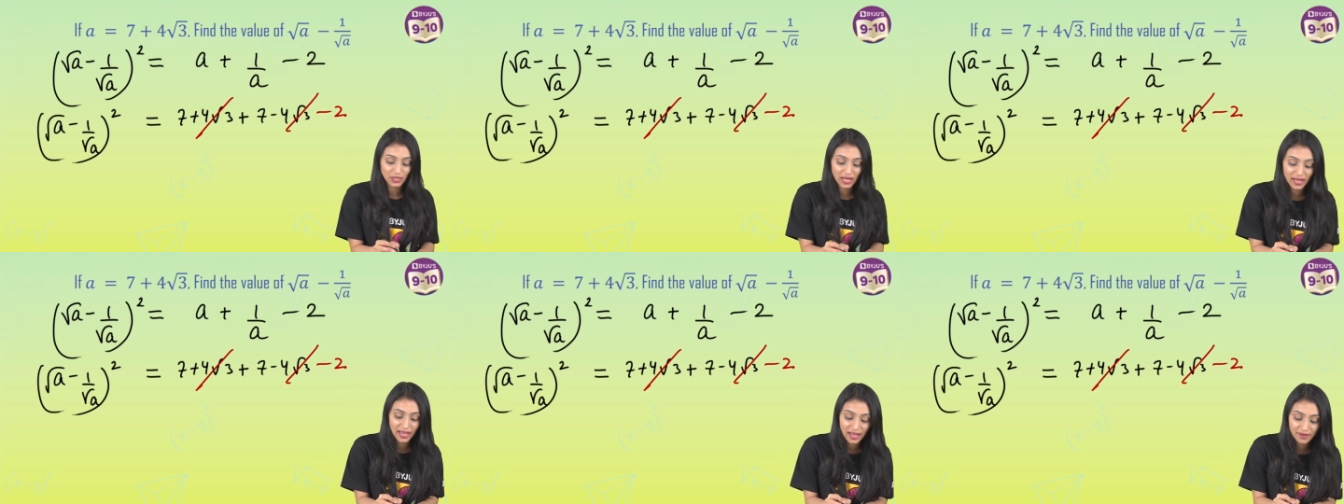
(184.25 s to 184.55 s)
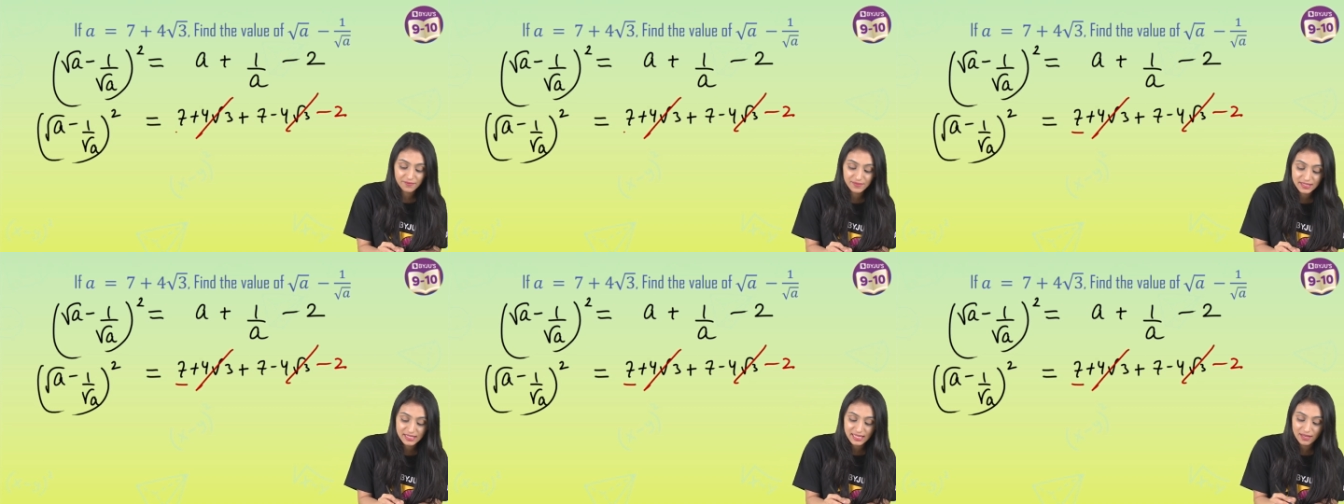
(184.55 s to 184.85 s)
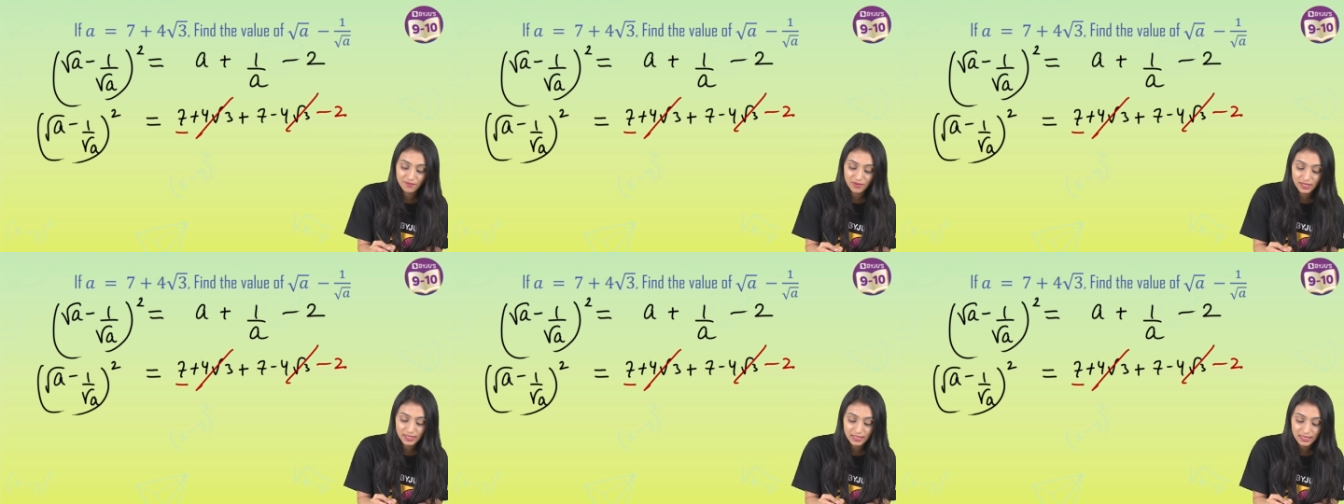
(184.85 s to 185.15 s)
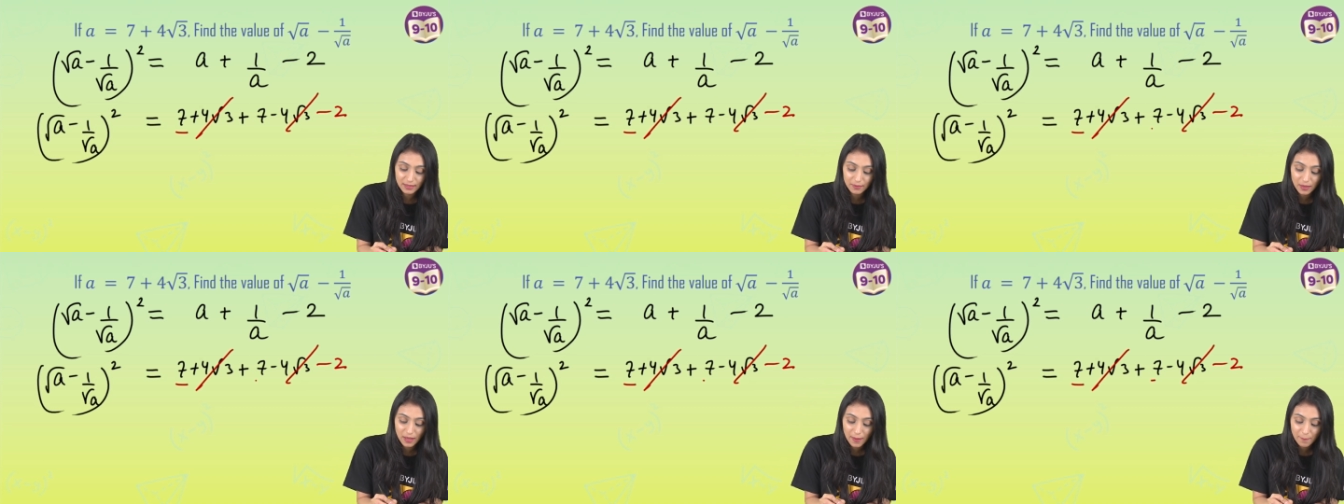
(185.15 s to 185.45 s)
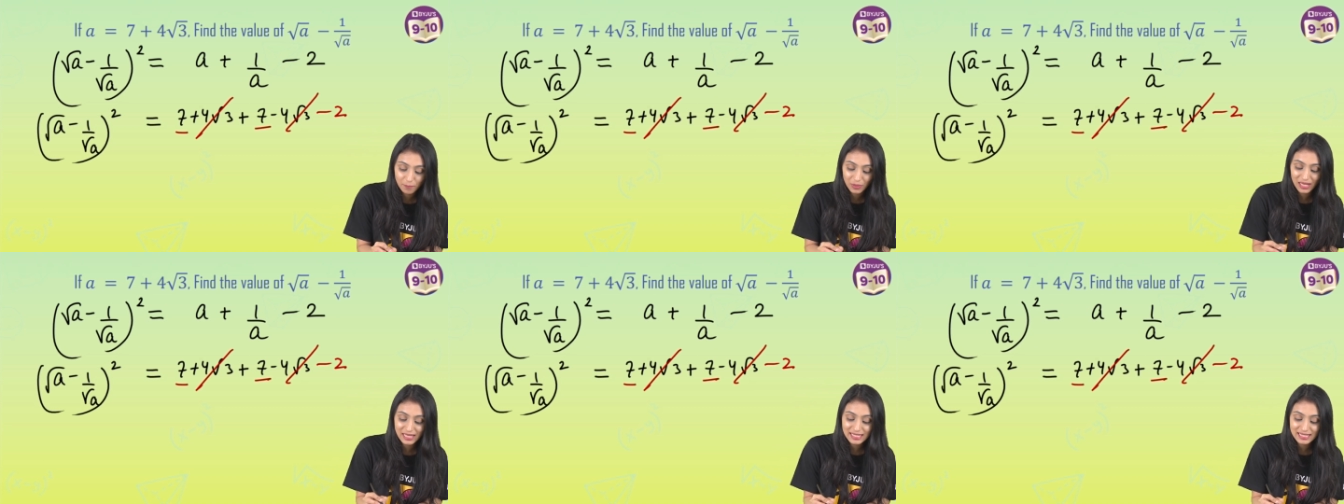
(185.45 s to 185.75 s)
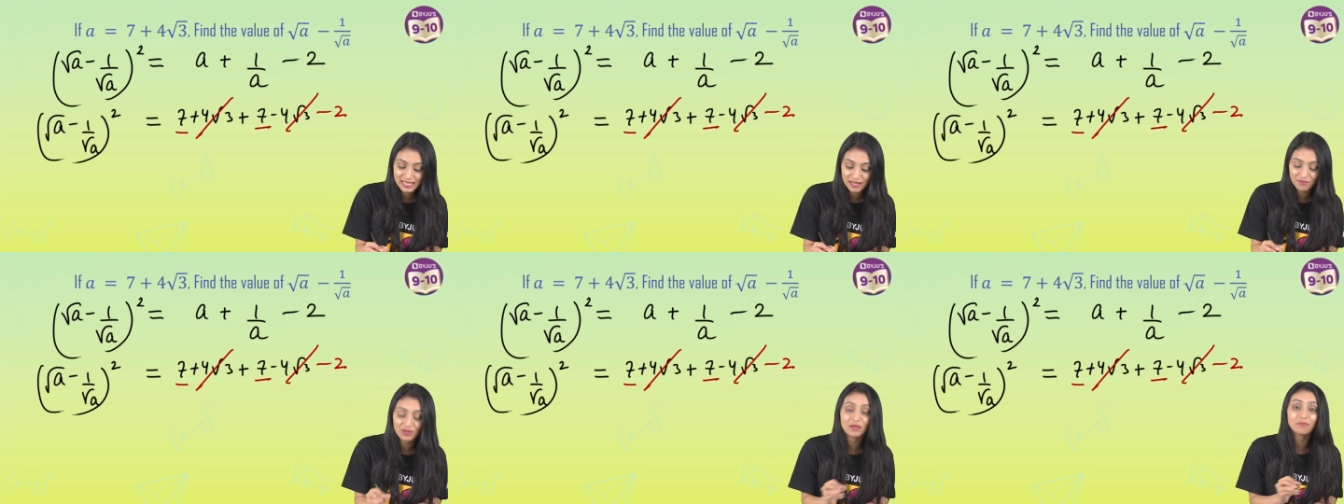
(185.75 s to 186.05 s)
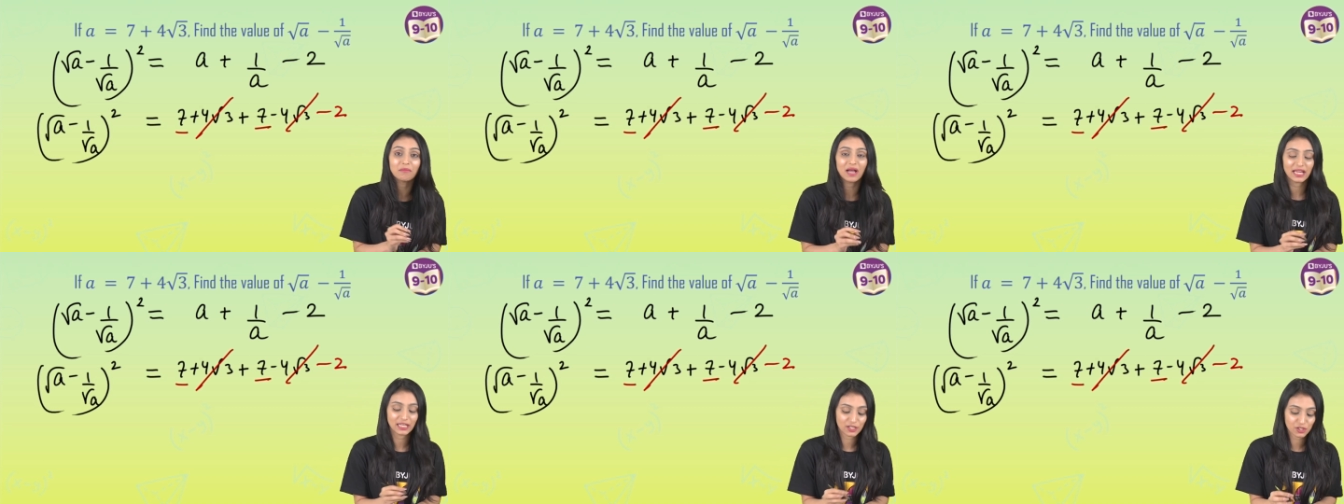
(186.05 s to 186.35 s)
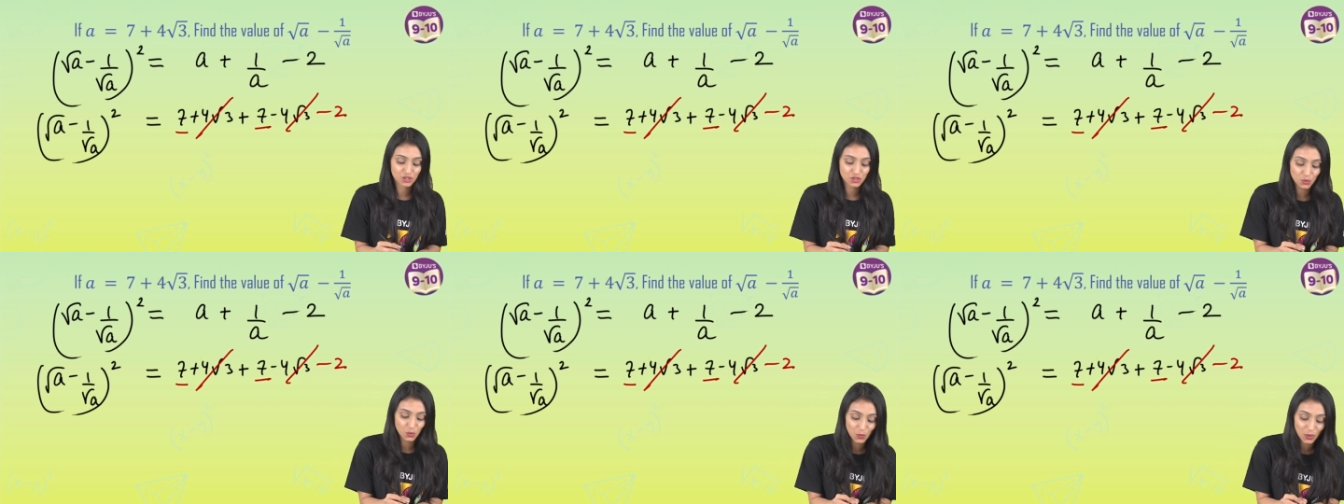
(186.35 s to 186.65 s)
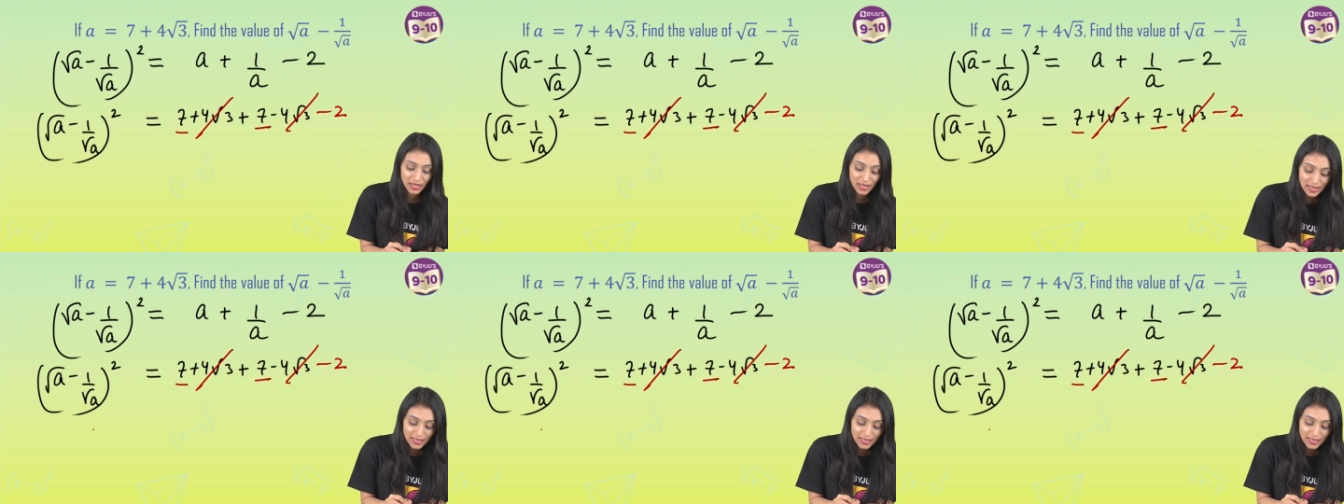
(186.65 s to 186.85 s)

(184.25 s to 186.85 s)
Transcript: I have seven plus seven minus two.